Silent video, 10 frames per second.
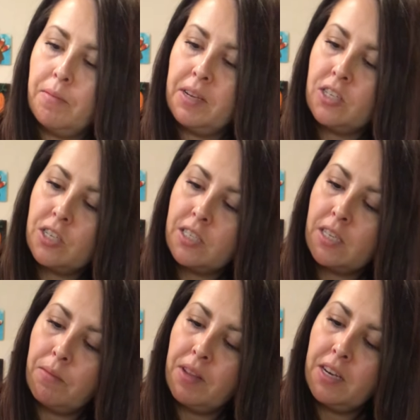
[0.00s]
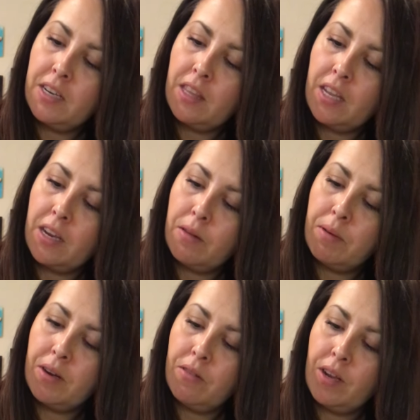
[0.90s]
It's just something to think
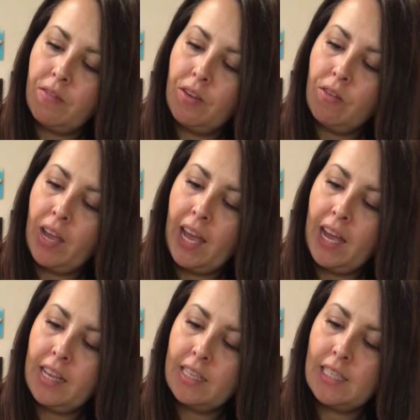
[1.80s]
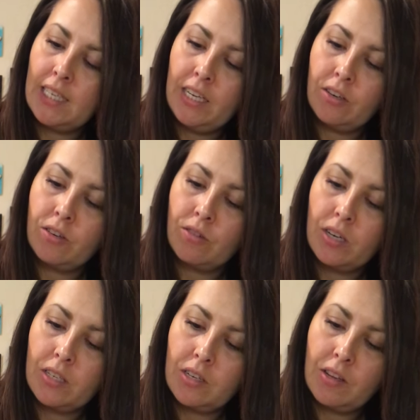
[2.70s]
about. If you can't see your door,
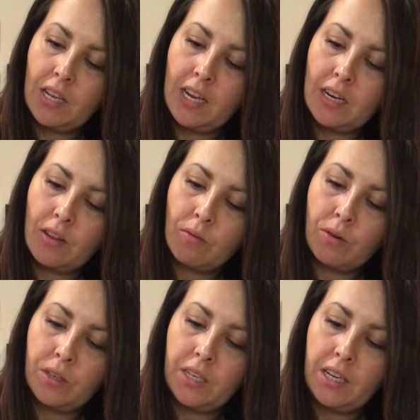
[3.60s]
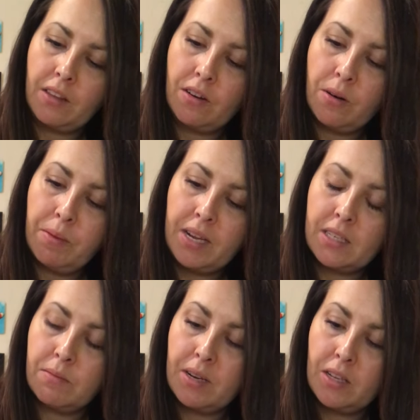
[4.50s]
it's not the end of the world either
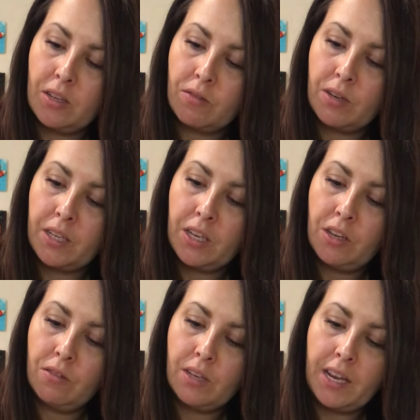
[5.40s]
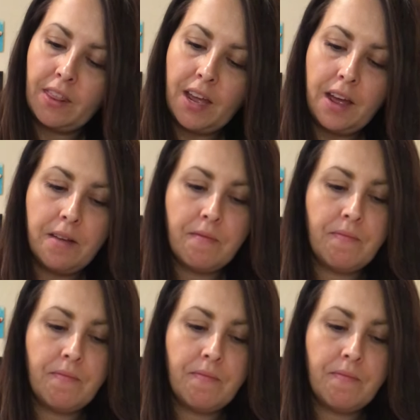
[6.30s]
because it might look really cute like that.